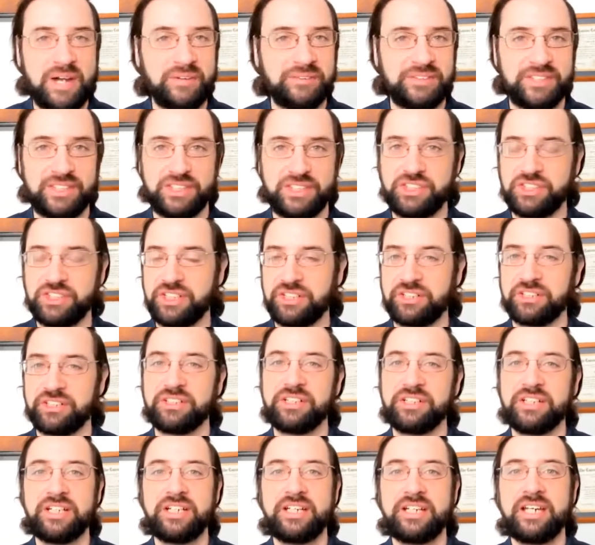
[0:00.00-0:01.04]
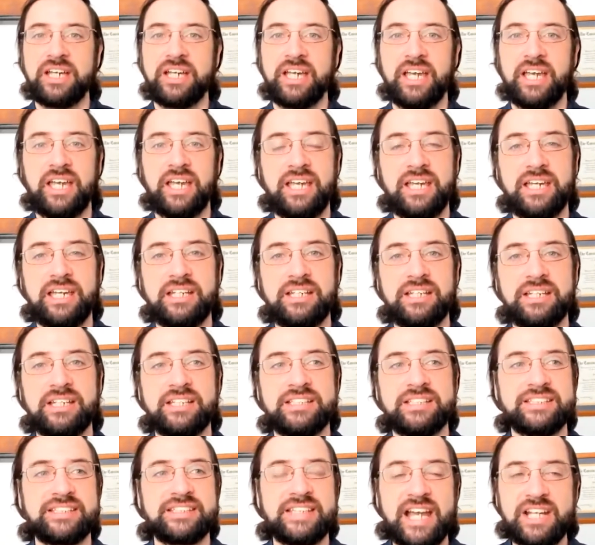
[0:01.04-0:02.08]
out this year. And
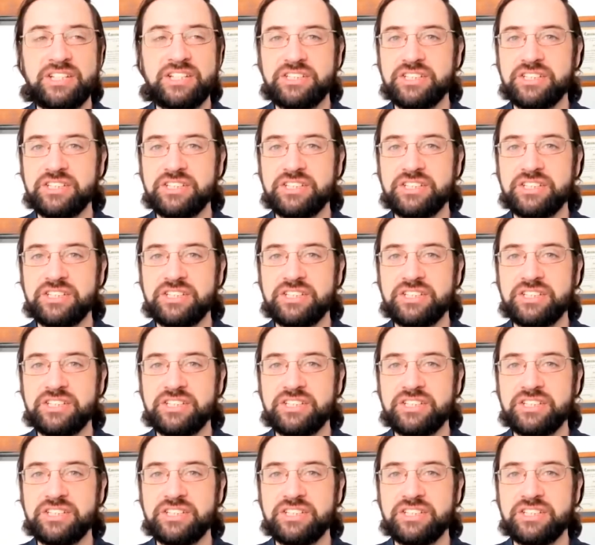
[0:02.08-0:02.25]
it's not